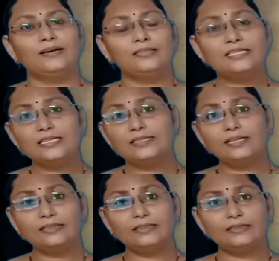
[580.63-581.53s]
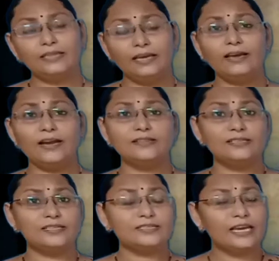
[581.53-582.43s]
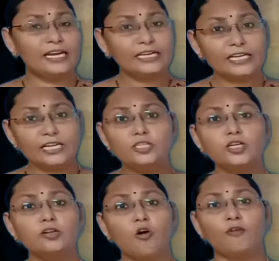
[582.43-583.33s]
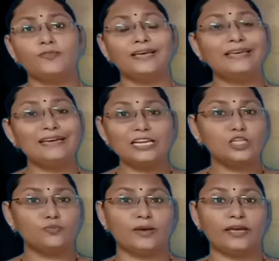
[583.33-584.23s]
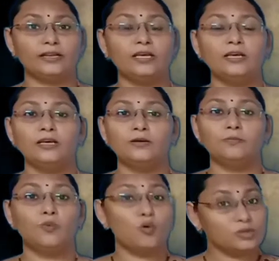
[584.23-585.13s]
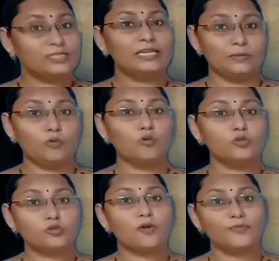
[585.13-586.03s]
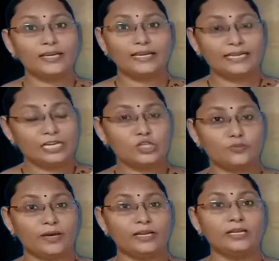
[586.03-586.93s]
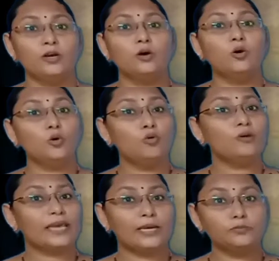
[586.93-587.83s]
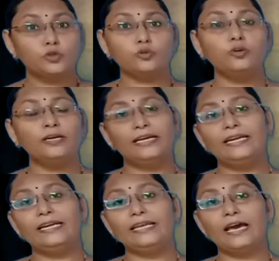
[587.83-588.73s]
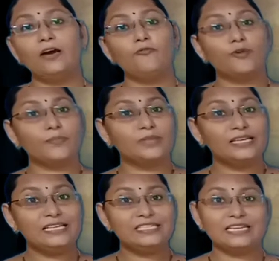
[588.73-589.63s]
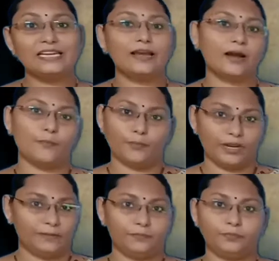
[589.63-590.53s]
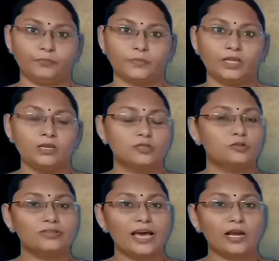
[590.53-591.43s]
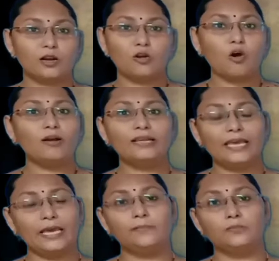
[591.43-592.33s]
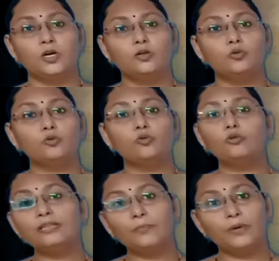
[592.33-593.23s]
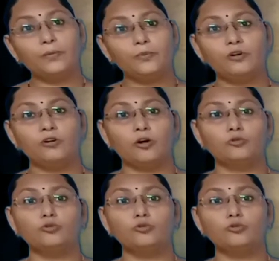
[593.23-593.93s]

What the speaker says: this is the thing and this is the intention of the Englishmen. Most of the Englishmen who came to India from the East India Company. So they are not came to rule the people or